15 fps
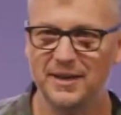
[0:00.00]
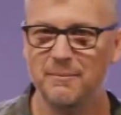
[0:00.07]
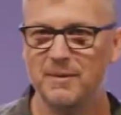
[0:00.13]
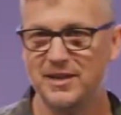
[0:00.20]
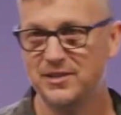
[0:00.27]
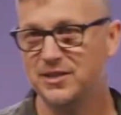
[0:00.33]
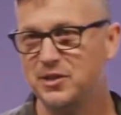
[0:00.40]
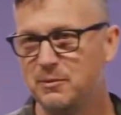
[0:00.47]

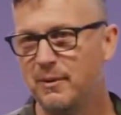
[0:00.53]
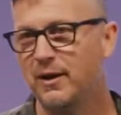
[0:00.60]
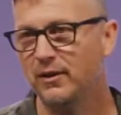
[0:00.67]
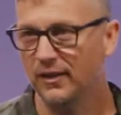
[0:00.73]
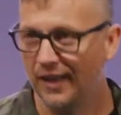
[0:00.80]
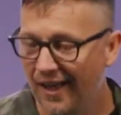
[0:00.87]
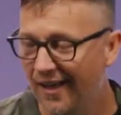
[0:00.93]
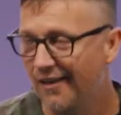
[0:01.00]
message about
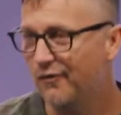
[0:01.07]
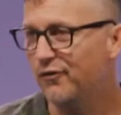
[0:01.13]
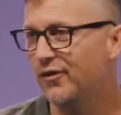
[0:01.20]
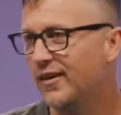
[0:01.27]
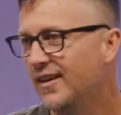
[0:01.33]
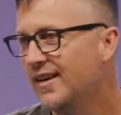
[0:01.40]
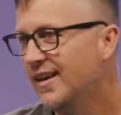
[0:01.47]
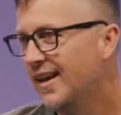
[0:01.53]
love
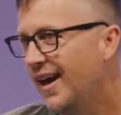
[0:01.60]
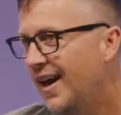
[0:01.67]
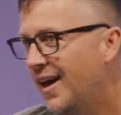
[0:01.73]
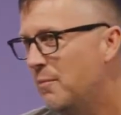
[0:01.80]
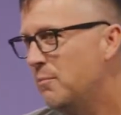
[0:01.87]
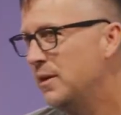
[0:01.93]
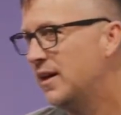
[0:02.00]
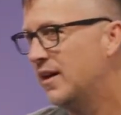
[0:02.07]

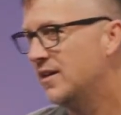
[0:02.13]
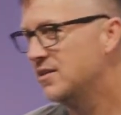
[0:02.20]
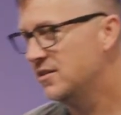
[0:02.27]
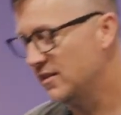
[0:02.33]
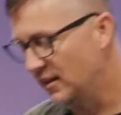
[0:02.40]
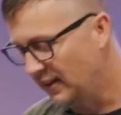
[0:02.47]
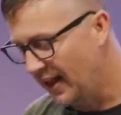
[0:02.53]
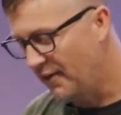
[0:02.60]

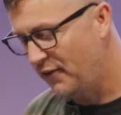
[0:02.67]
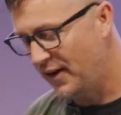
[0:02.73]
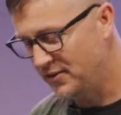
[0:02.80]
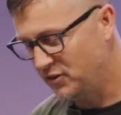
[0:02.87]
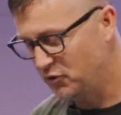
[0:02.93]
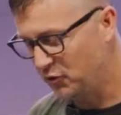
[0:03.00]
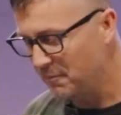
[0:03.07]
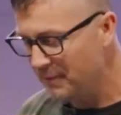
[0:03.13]
because love has
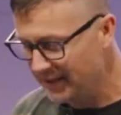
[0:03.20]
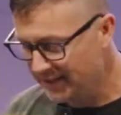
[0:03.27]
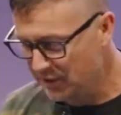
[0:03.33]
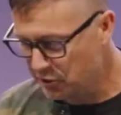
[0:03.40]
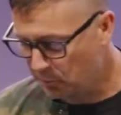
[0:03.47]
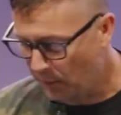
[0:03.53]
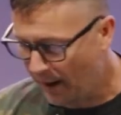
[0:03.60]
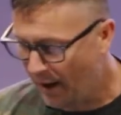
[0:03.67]
a
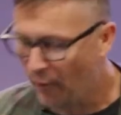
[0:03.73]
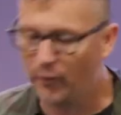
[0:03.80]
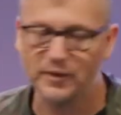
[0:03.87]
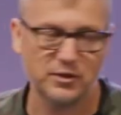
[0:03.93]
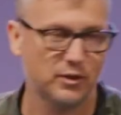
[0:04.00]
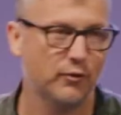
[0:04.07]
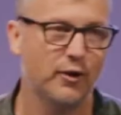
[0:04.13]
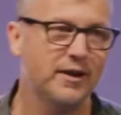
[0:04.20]
tremendous power.
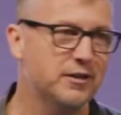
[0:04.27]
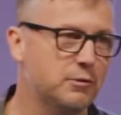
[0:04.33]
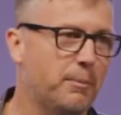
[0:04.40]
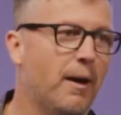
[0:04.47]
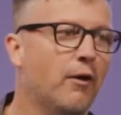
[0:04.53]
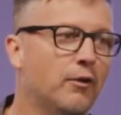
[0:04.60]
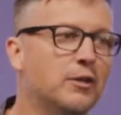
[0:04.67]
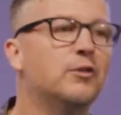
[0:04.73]
It's the greatest
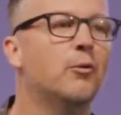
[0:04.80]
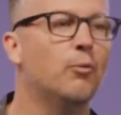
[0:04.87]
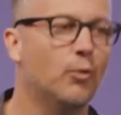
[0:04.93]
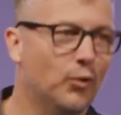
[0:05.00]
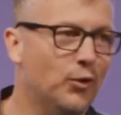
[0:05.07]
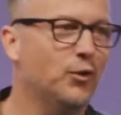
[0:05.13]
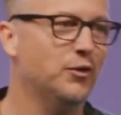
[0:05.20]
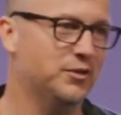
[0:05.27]
power in the
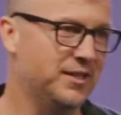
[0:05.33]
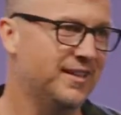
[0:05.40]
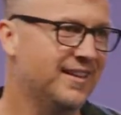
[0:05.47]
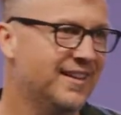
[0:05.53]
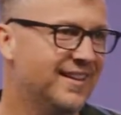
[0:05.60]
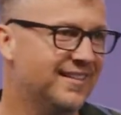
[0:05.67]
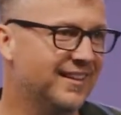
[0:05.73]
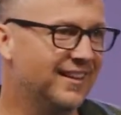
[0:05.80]
world.
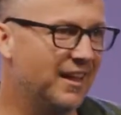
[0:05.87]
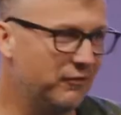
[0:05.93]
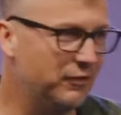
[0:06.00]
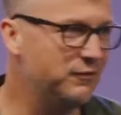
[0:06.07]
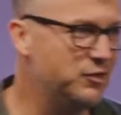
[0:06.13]
The love of